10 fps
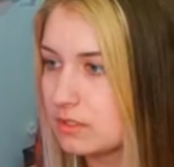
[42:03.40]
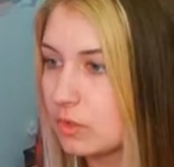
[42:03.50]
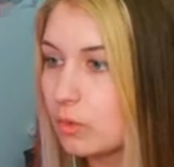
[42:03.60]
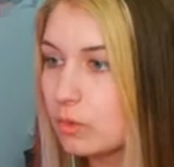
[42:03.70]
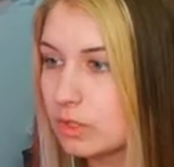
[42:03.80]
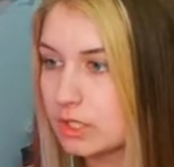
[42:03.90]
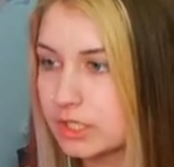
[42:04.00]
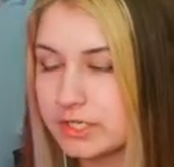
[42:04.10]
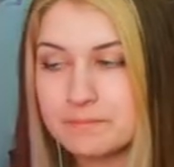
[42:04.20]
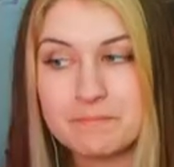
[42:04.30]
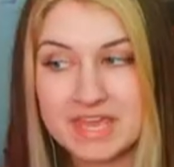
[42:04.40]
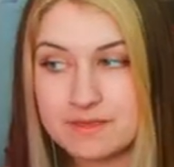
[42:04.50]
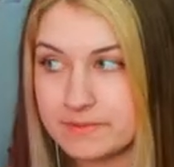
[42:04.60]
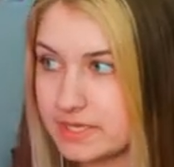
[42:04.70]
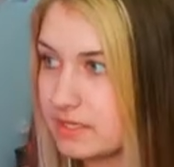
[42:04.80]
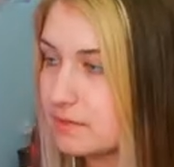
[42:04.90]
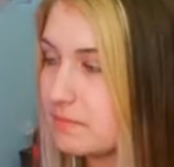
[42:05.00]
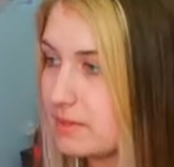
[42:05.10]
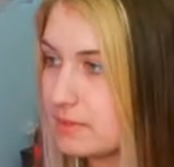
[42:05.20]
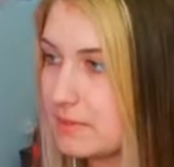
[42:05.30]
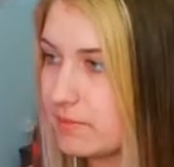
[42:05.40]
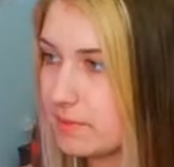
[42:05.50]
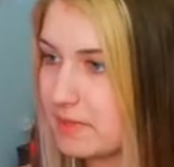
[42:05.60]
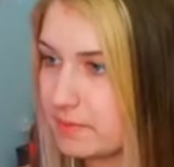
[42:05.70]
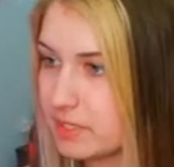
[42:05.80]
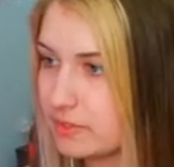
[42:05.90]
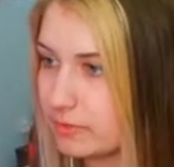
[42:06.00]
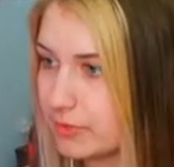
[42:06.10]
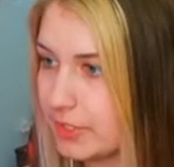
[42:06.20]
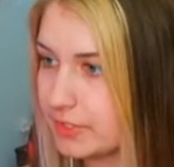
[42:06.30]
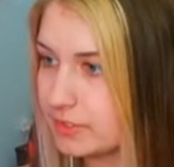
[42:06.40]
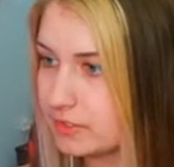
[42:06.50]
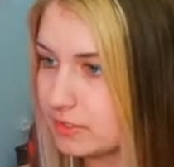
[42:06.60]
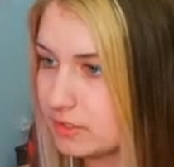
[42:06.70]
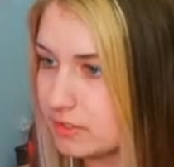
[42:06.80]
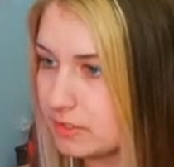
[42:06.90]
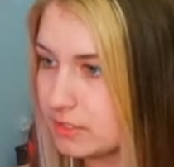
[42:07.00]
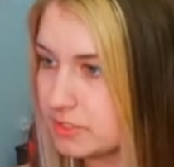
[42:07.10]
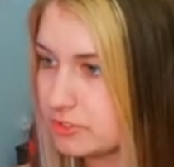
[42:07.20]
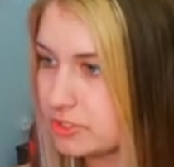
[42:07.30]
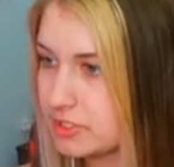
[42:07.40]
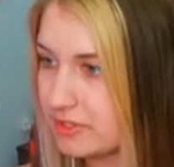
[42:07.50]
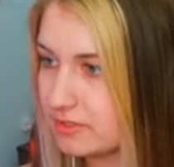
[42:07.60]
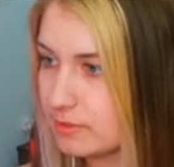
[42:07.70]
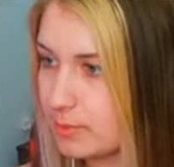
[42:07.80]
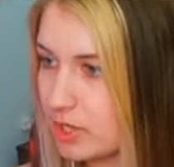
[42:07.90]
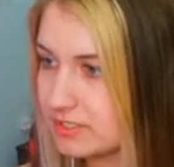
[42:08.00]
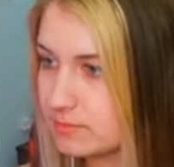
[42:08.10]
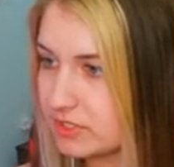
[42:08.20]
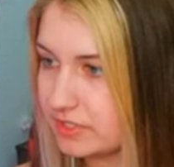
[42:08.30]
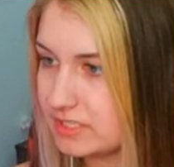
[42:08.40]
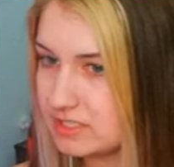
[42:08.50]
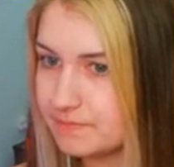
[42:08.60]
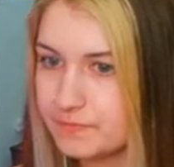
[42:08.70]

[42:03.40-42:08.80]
Or maybe, maybe, maybe, maybe, hold on. So it's just a, a possibility.